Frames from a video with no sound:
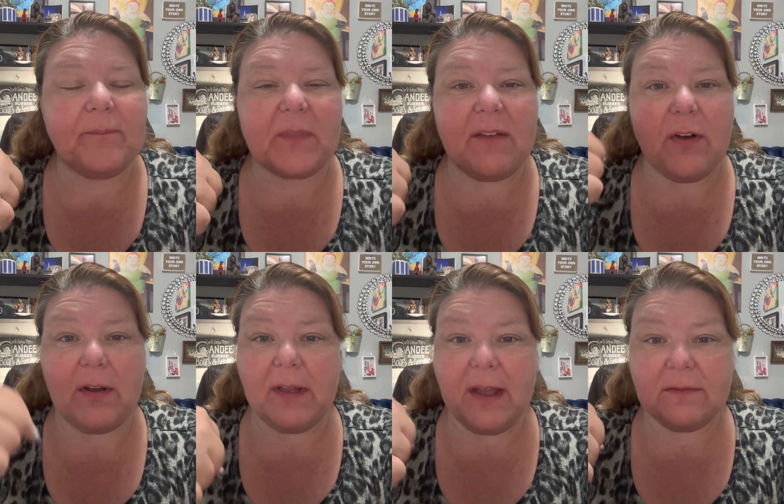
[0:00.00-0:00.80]
if
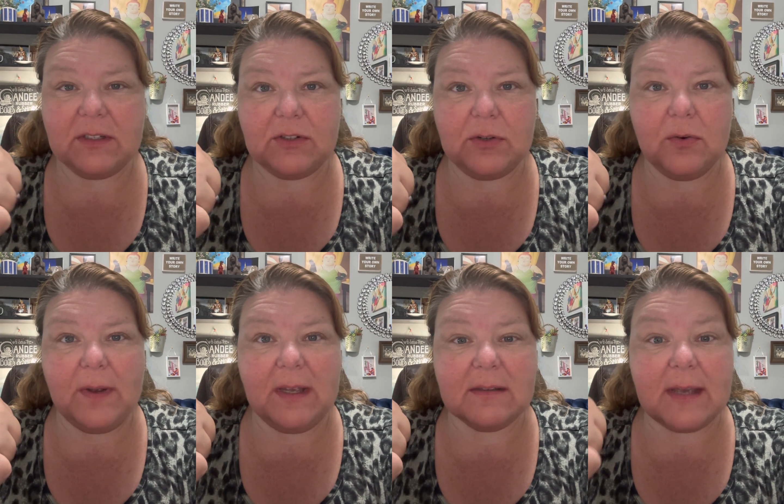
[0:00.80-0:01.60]
all I have to do
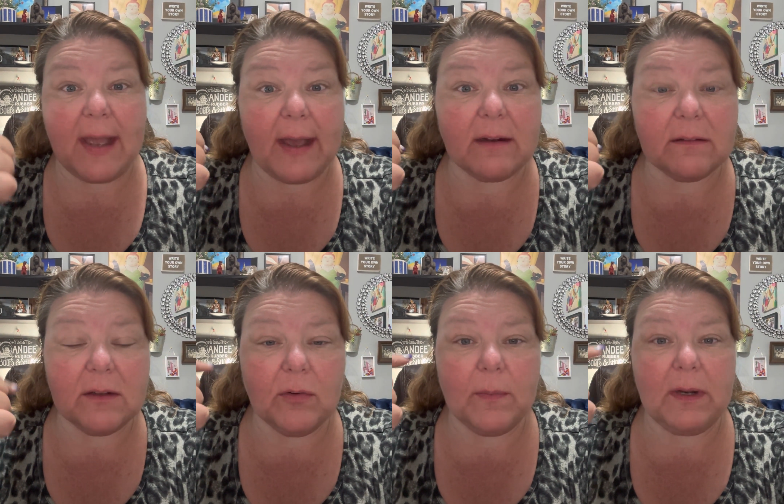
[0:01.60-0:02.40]
is add a
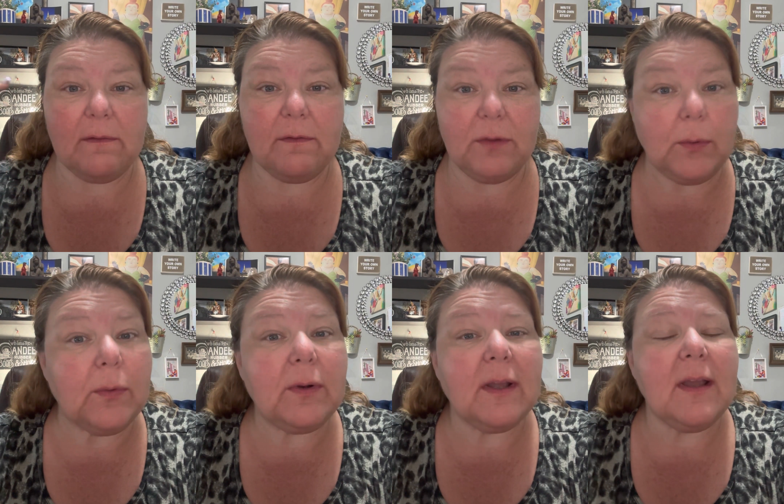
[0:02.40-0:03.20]
little bit of food